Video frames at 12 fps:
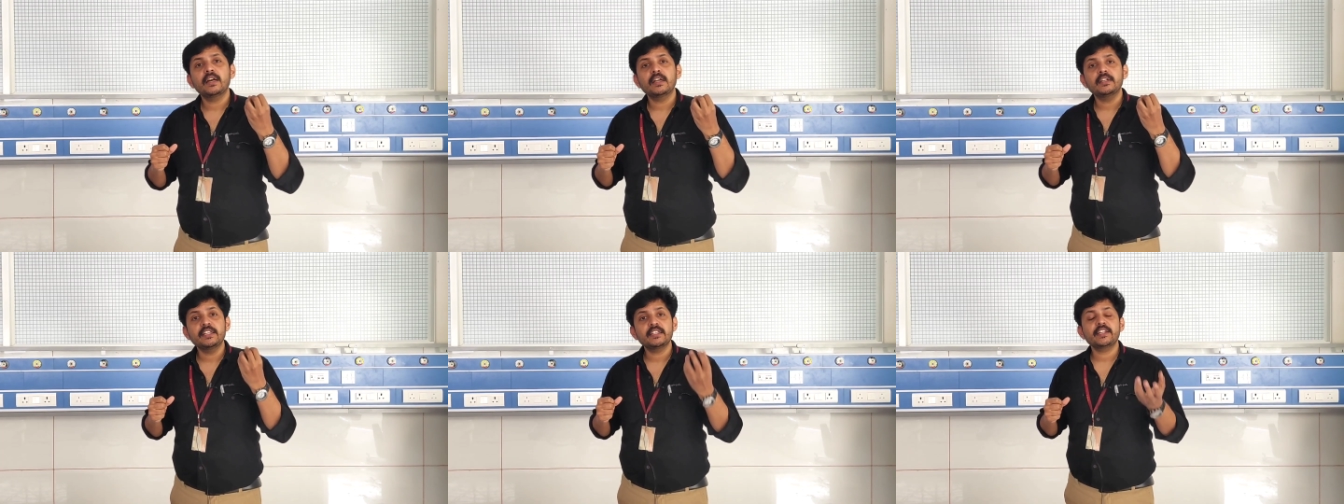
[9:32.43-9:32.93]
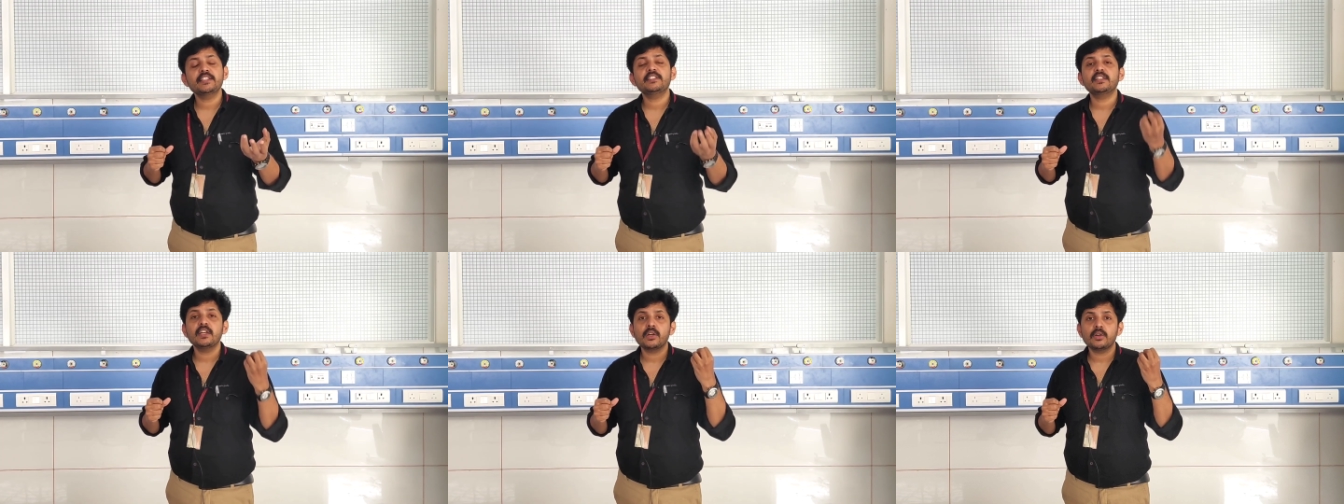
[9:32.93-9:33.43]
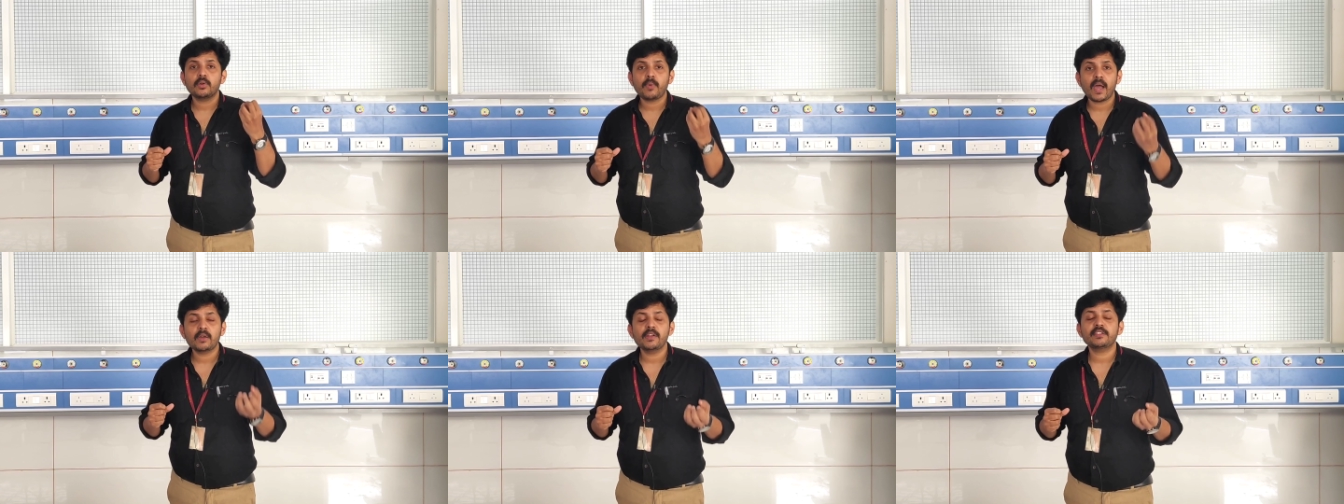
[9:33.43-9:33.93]
uh, deranged
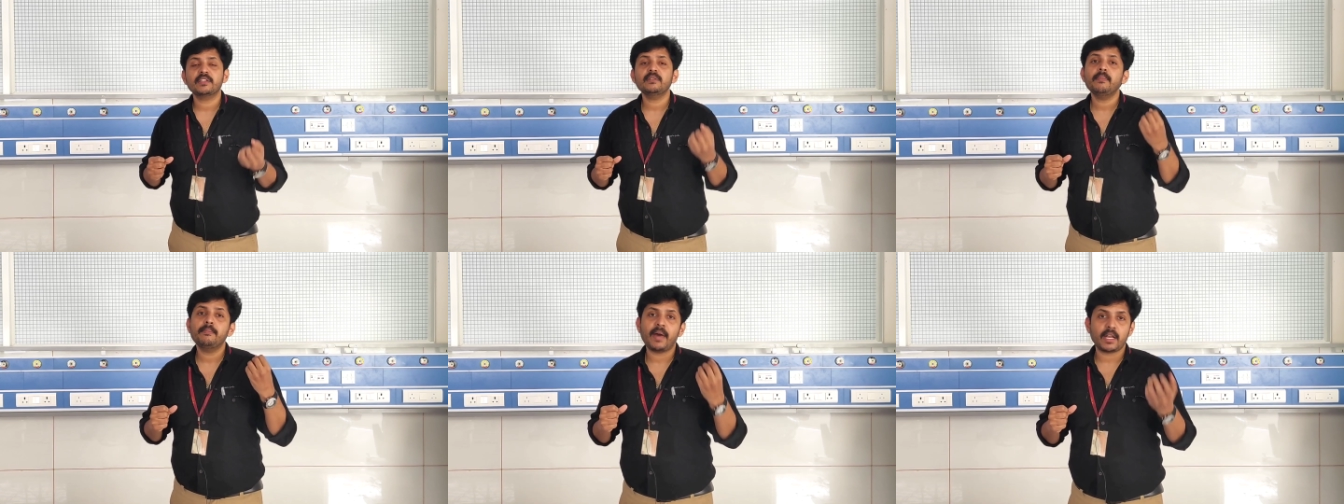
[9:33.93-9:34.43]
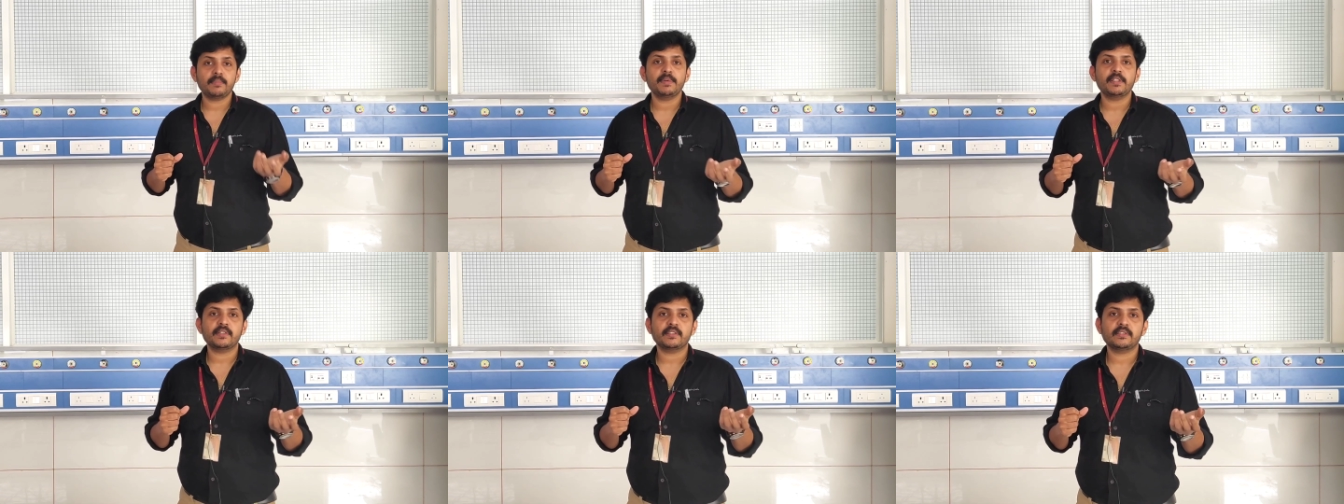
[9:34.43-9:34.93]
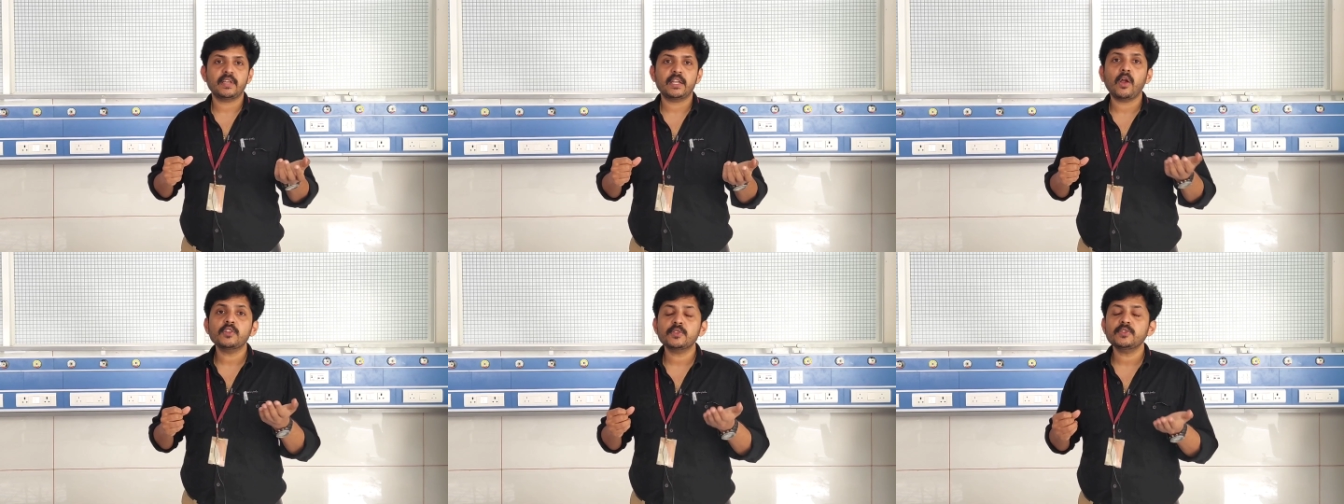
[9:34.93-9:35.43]
coagulation parameters
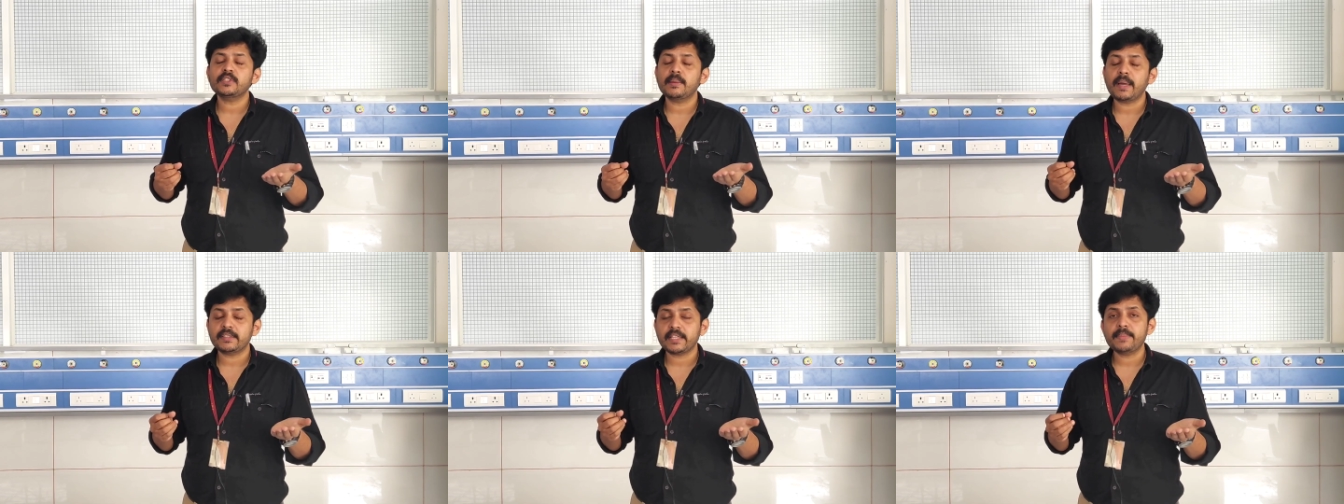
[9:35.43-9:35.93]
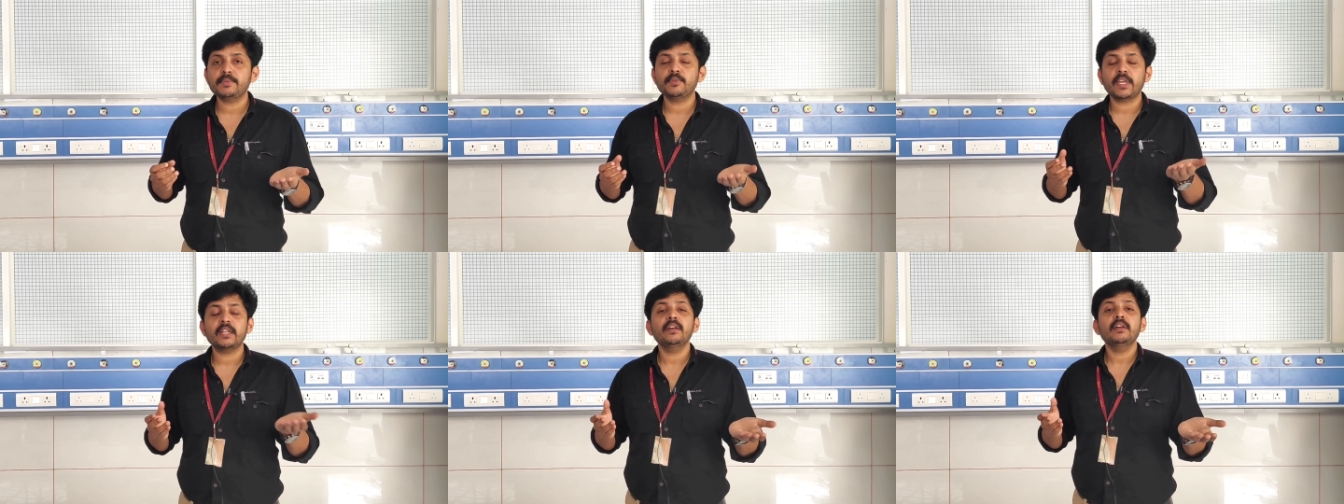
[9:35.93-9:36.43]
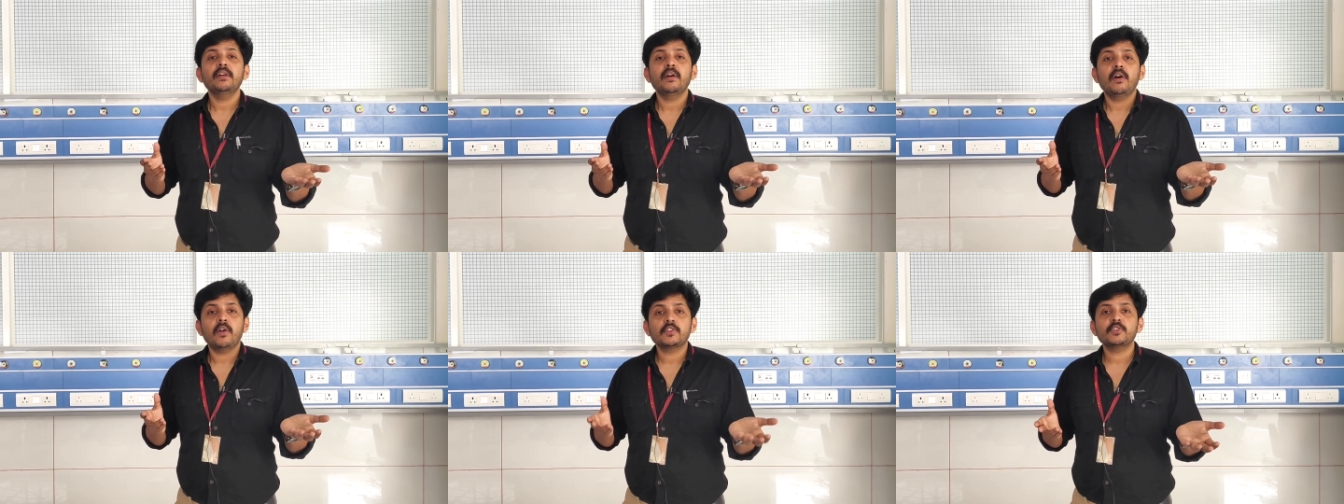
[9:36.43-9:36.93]
and also so at times you can
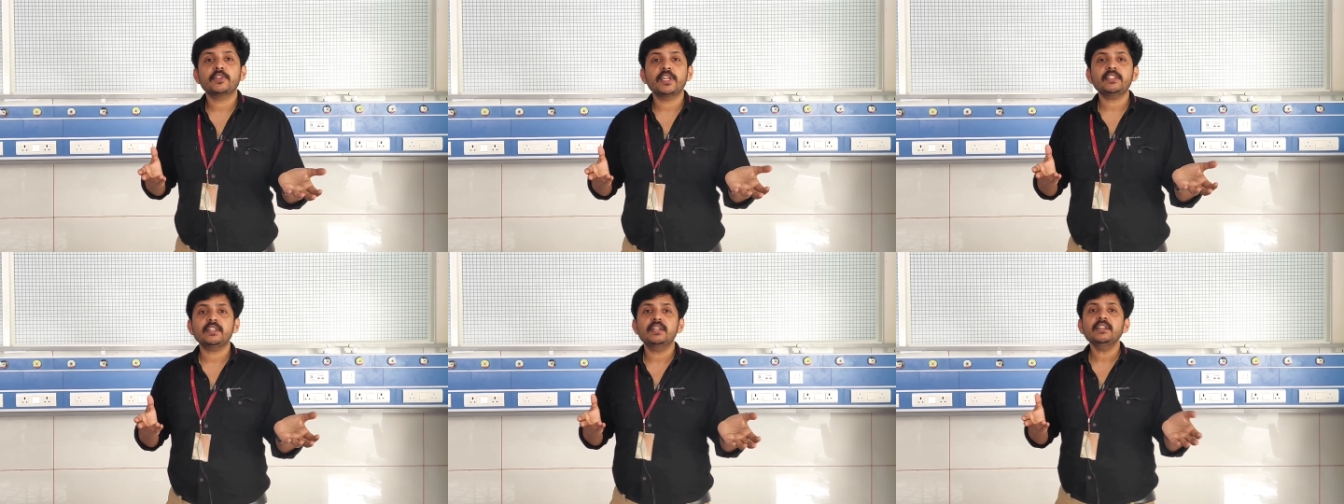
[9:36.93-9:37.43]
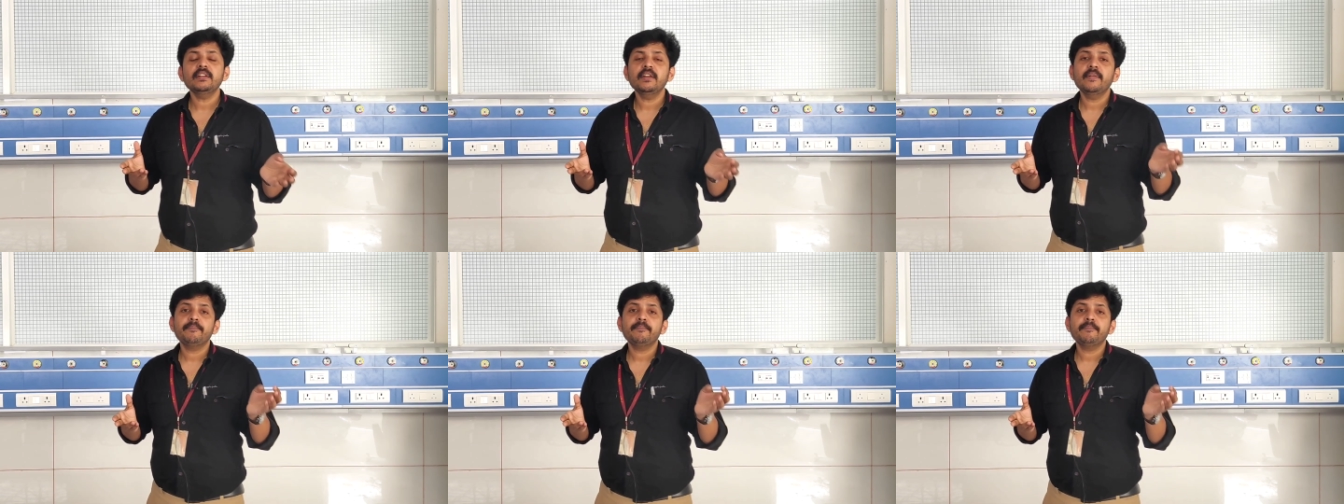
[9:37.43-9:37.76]
also get a,